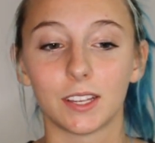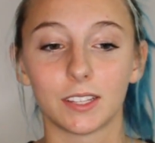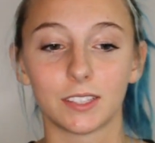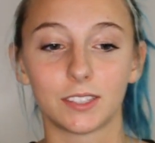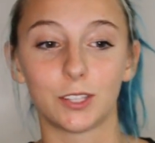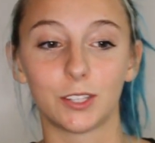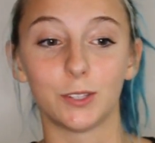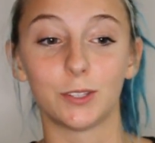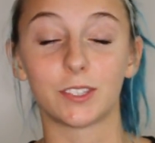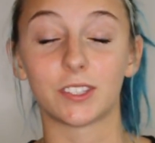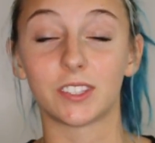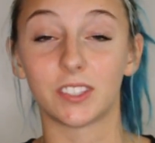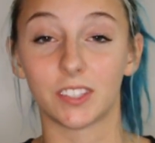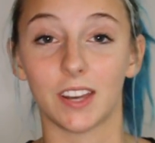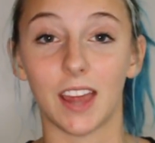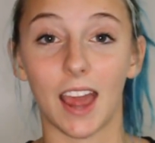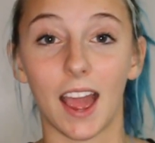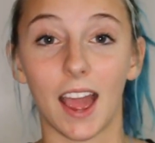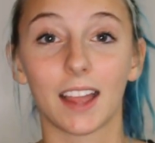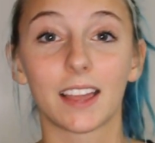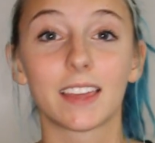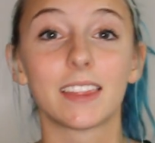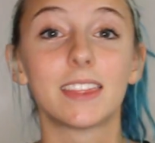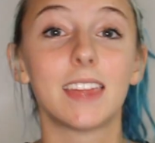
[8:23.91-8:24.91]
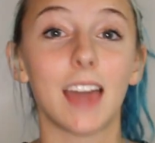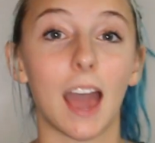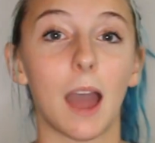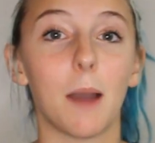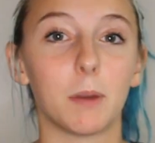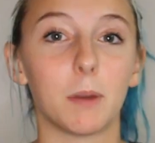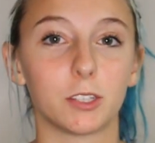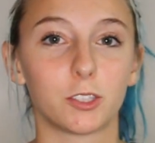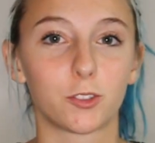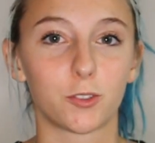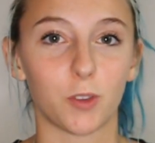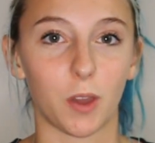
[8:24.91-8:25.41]
to snack that
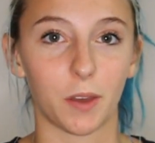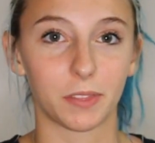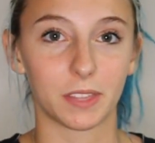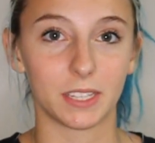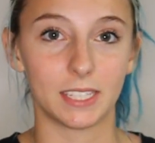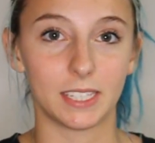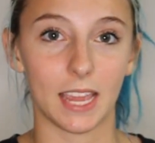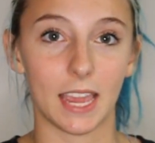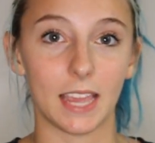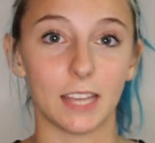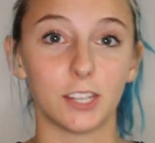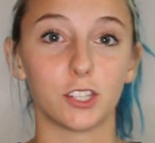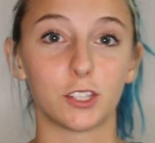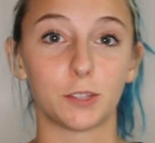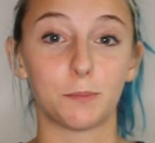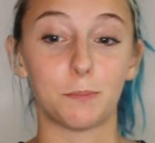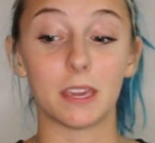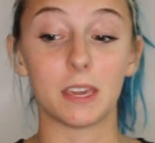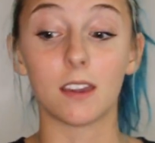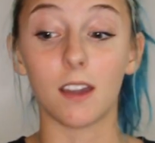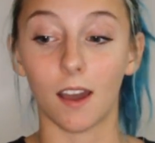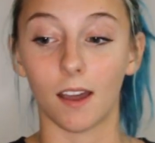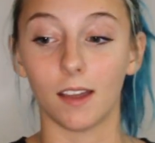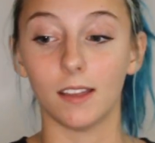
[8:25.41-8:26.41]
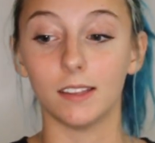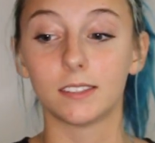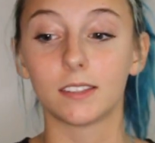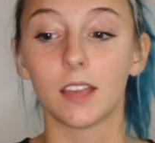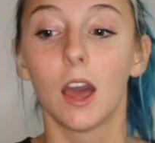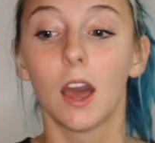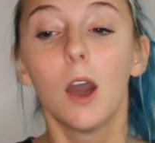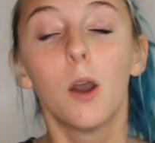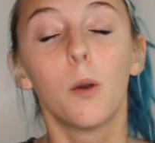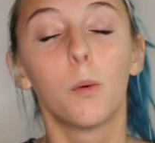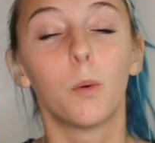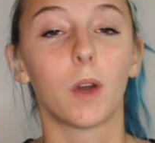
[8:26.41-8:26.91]
much throughout the day just because
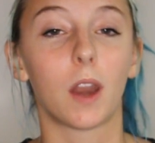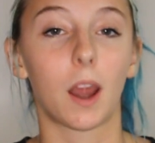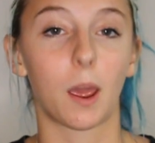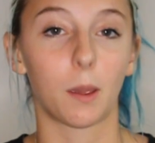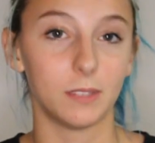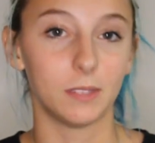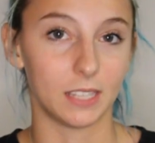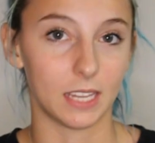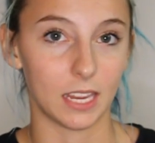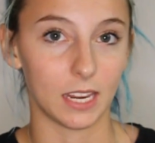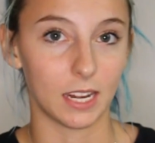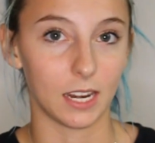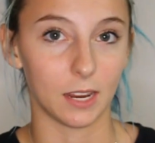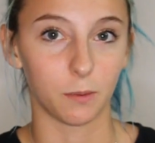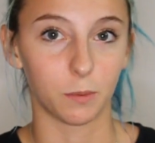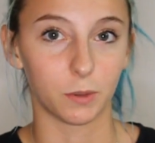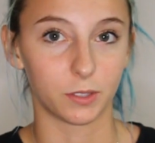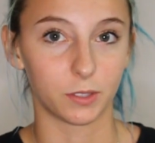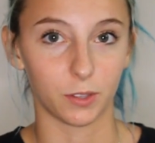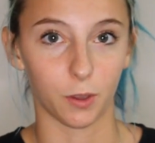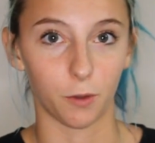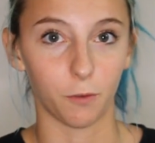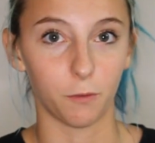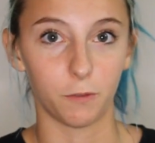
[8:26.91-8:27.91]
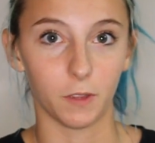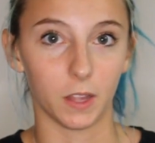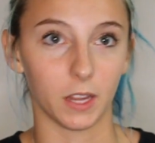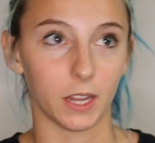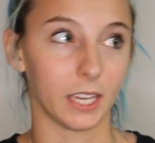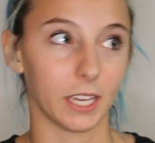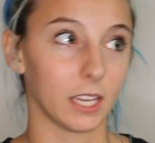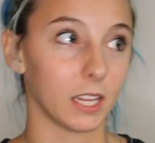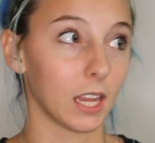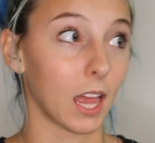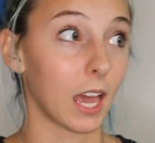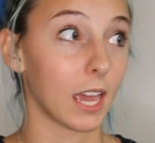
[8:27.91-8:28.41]
what I was eating was so
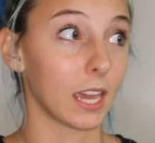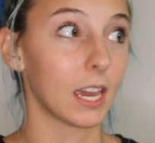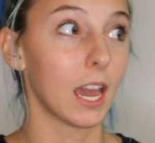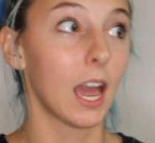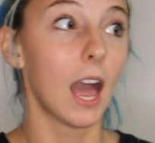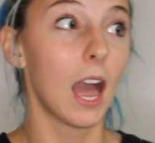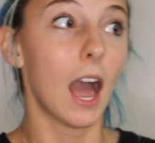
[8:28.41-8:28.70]
filling. Like,